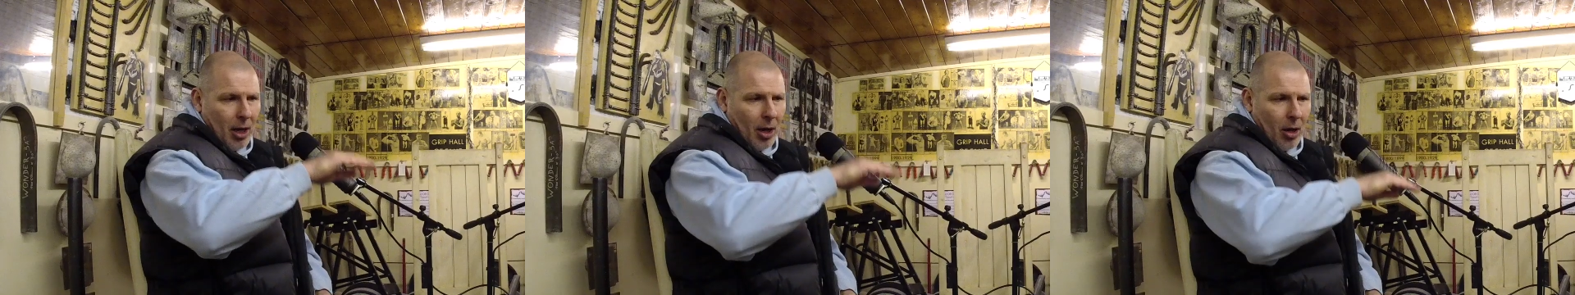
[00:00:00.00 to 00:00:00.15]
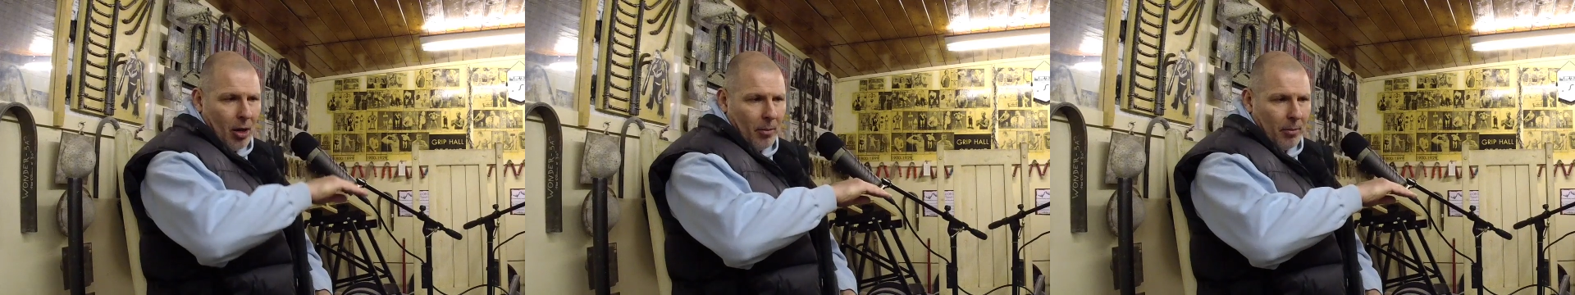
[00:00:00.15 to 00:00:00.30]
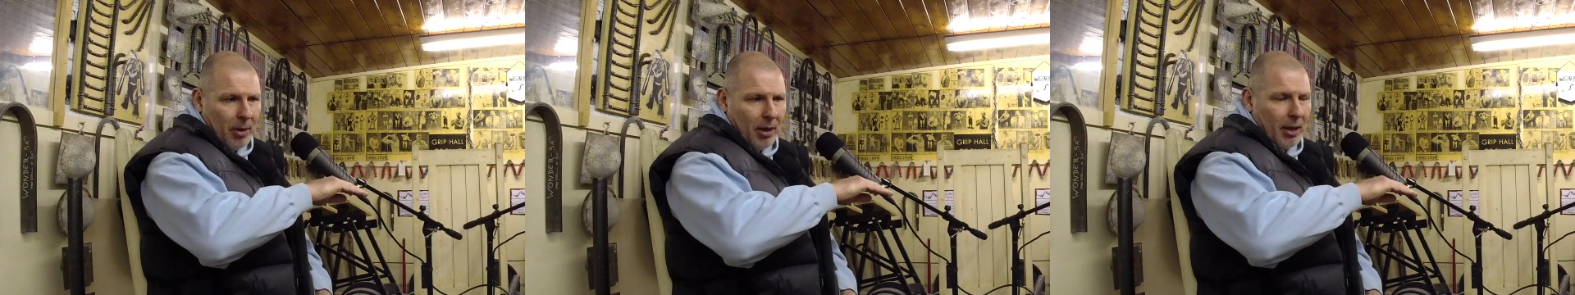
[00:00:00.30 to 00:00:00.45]

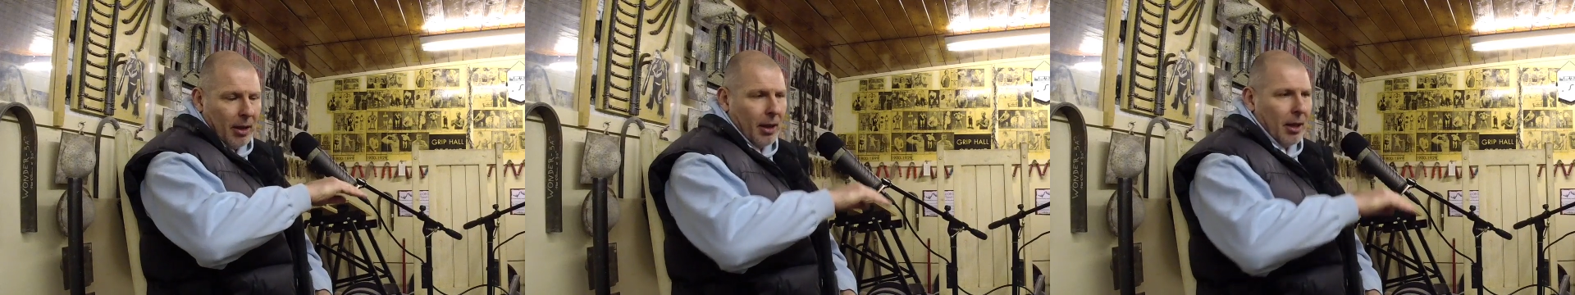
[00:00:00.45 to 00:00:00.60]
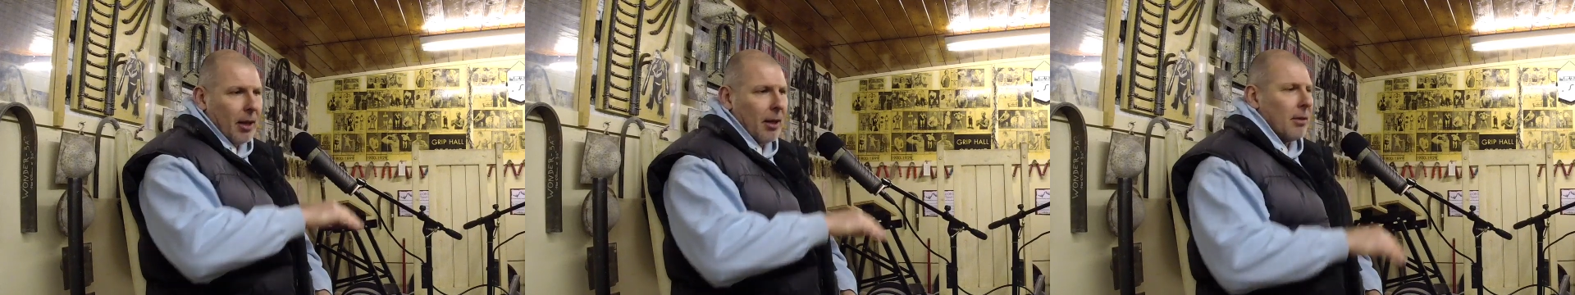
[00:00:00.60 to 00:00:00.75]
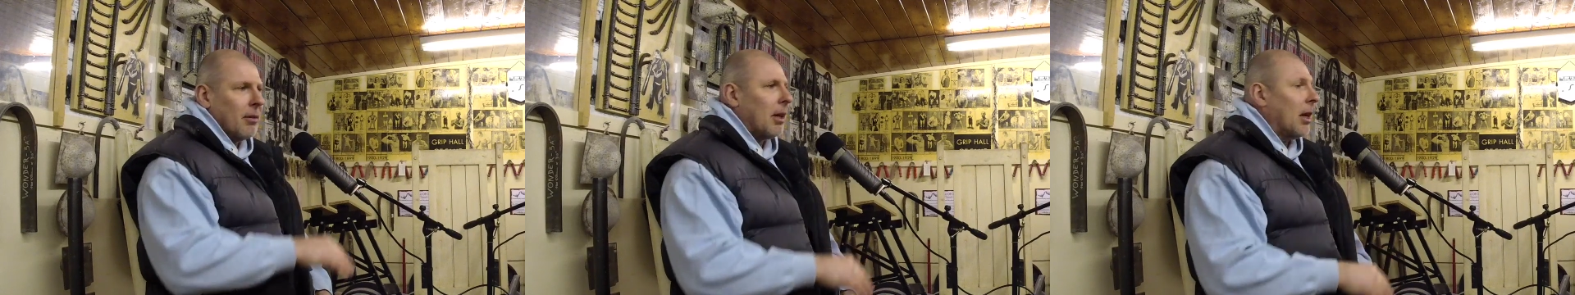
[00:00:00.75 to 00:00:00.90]
up like
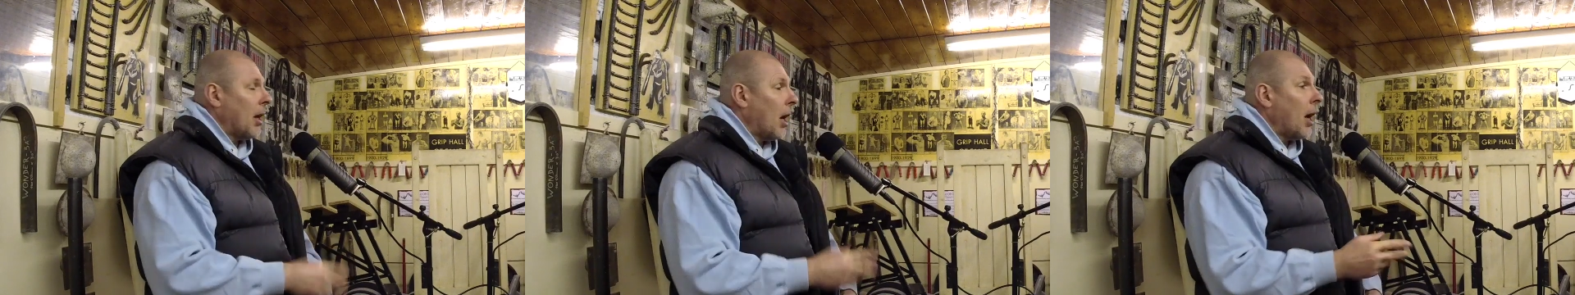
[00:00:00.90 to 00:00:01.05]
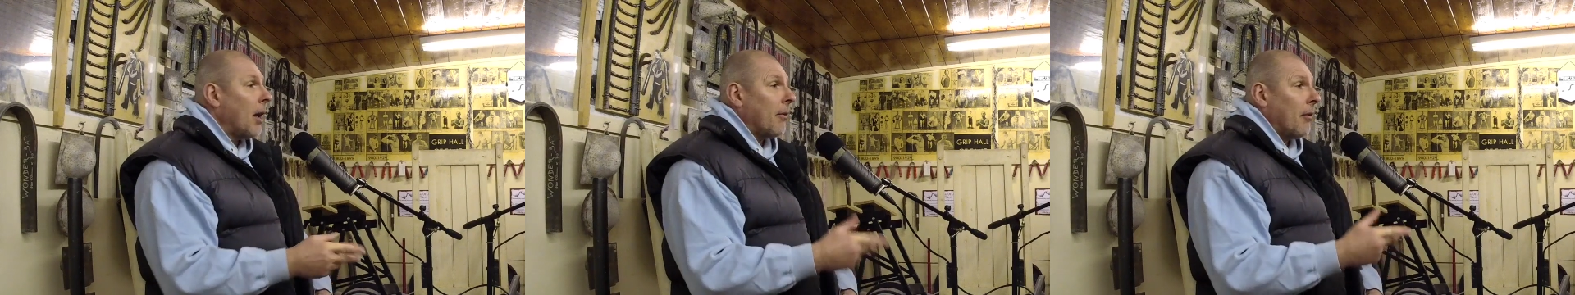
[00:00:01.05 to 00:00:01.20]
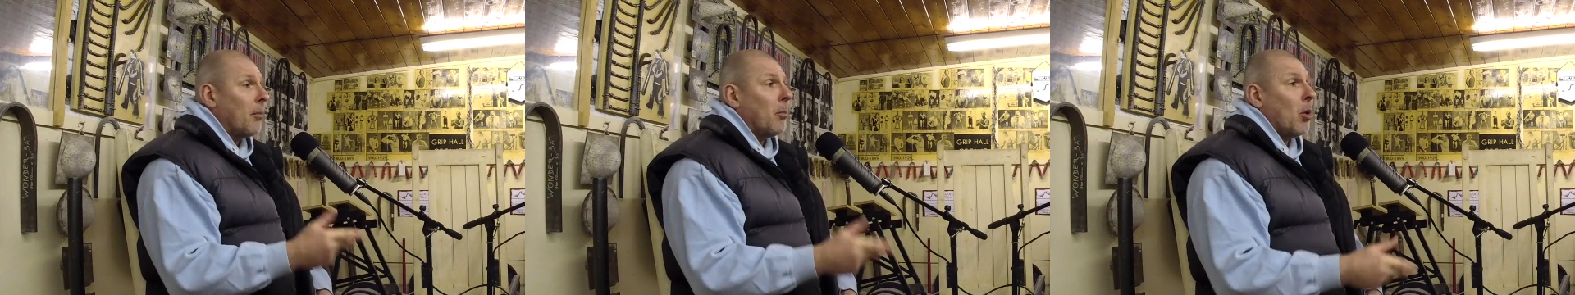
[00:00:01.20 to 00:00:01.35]
that. And
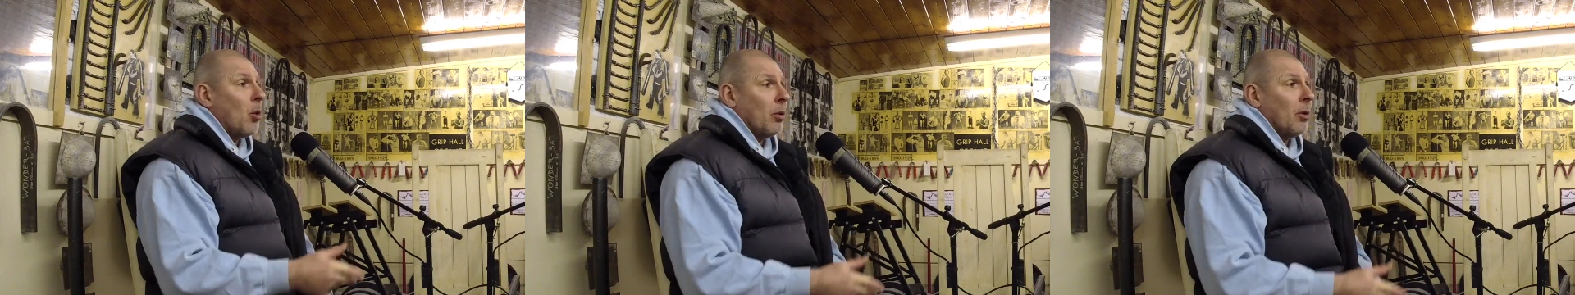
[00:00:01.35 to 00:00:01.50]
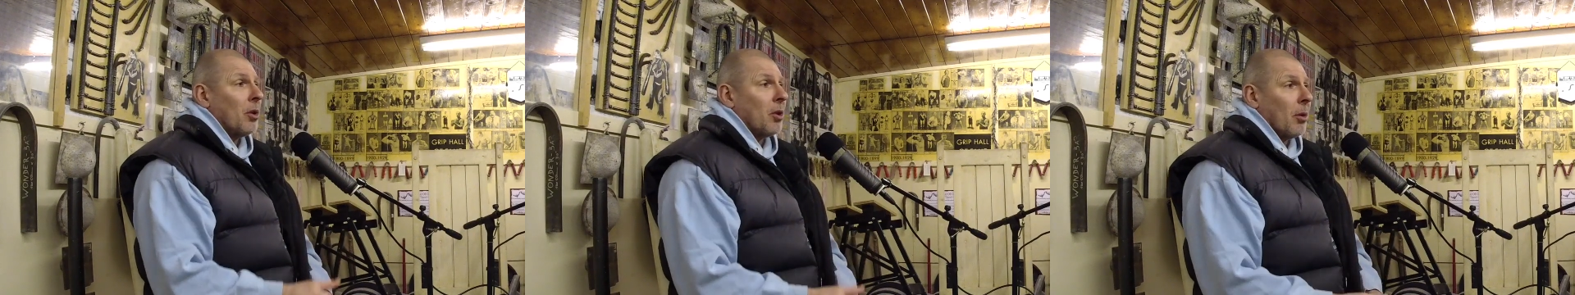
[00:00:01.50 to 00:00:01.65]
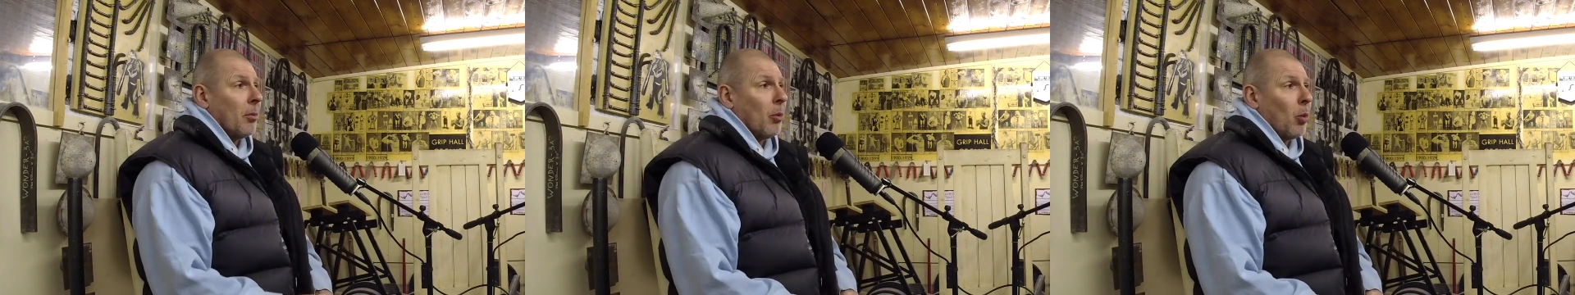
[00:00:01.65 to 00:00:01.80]
I've
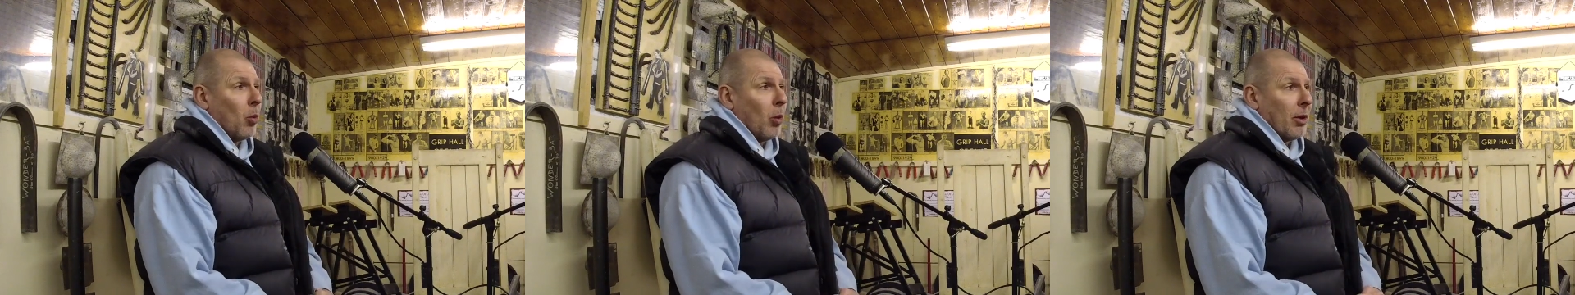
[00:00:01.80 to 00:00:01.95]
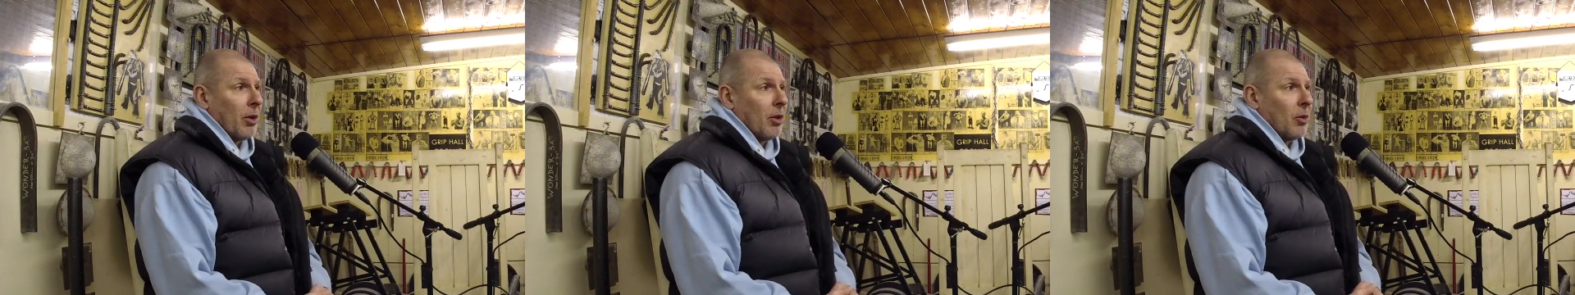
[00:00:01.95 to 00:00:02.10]
pulled at number 1